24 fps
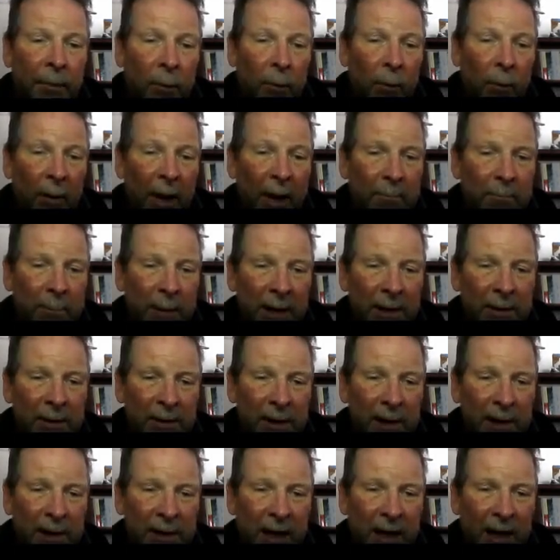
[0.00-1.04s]
Well, that means
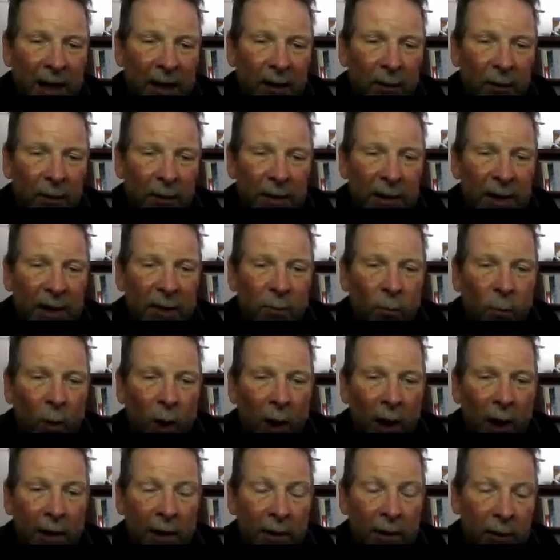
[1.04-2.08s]
this angle
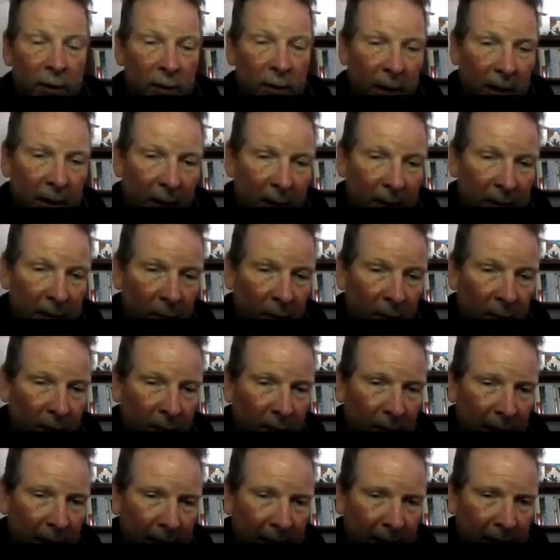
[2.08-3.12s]
D1, it doesn't look
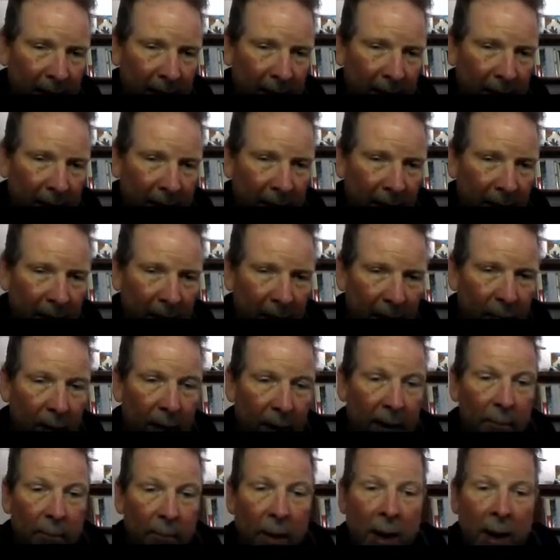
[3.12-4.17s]
like it in the
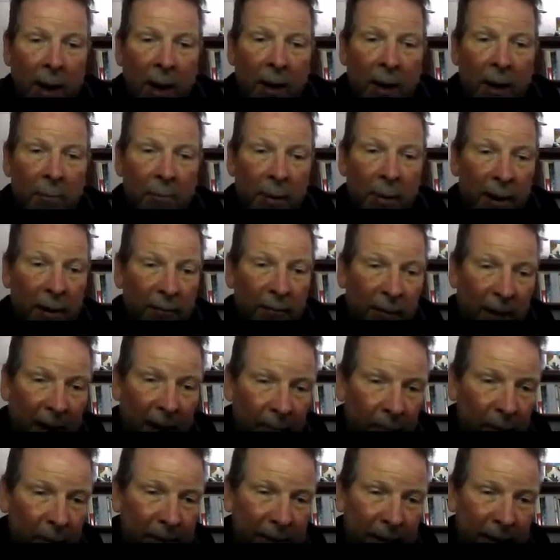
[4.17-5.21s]
diagram, but if that
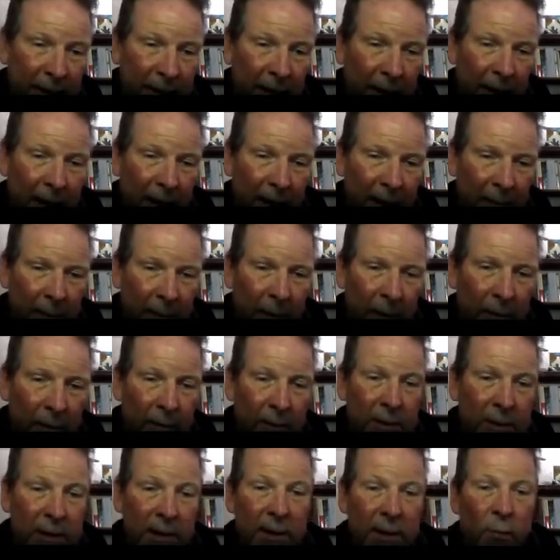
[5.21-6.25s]
was the diameter,
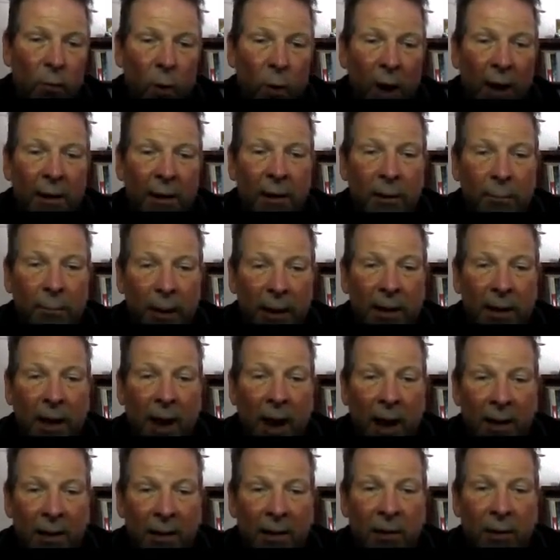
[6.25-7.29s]
D1 would be
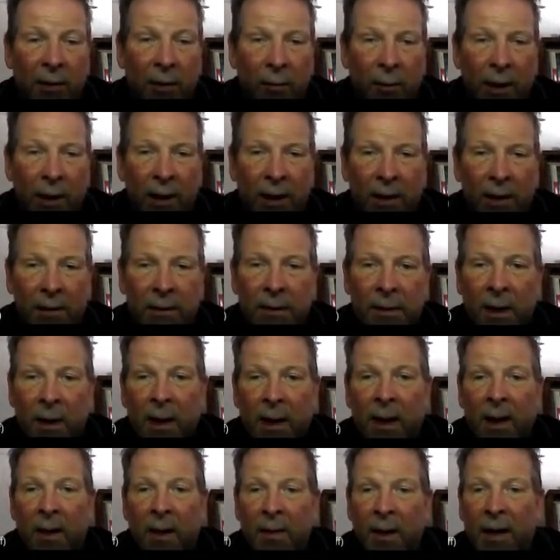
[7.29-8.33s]
90 degrees.
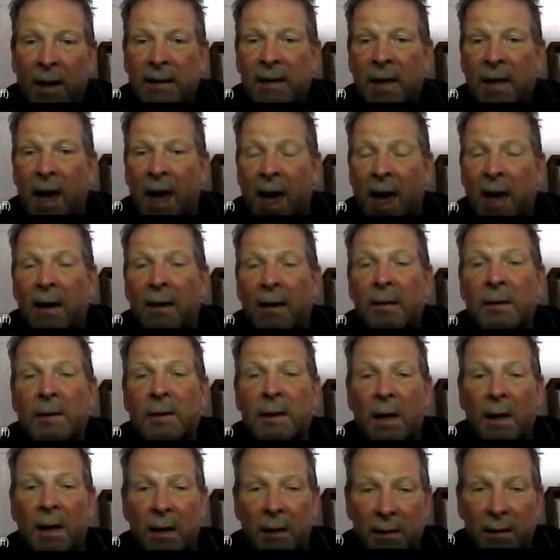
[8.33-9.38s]
That's angles
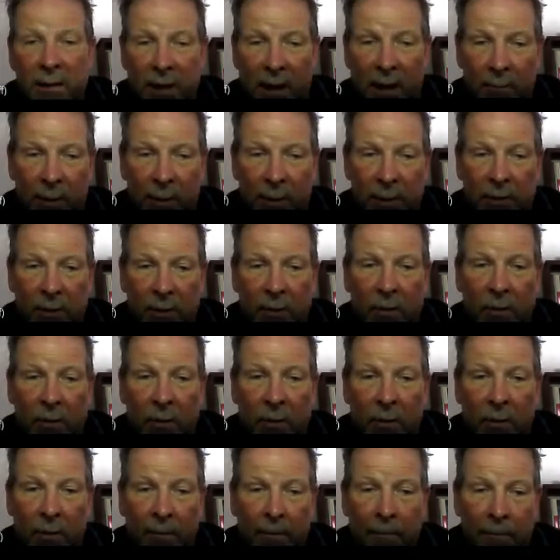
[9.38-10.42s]
in a
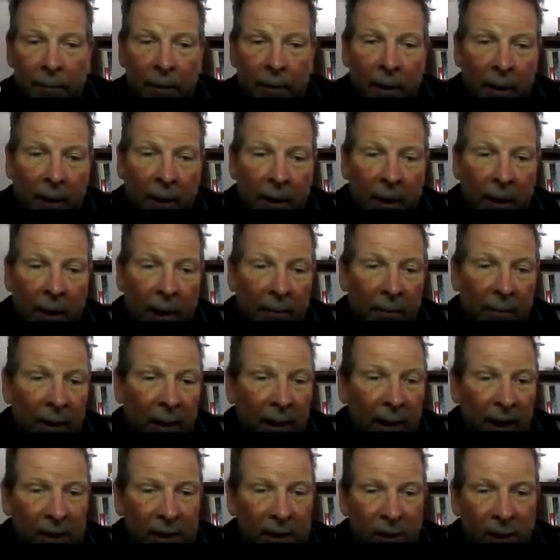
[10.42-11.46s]
semicircle. And then
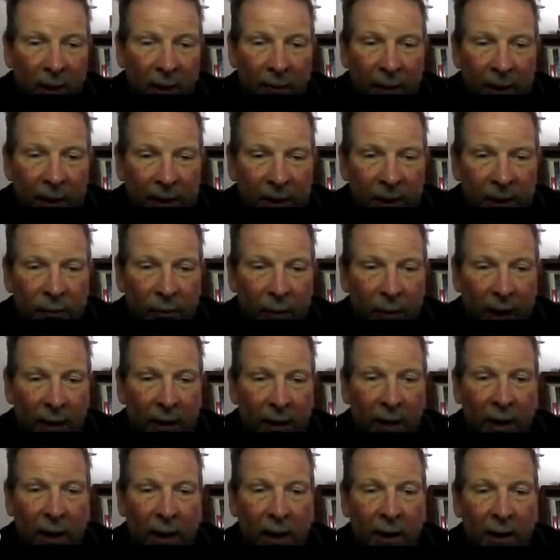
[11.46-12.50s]
I saw this straight
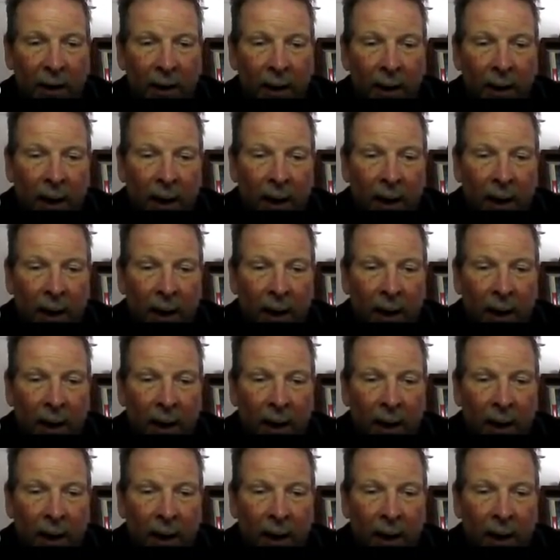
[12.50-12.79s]
line.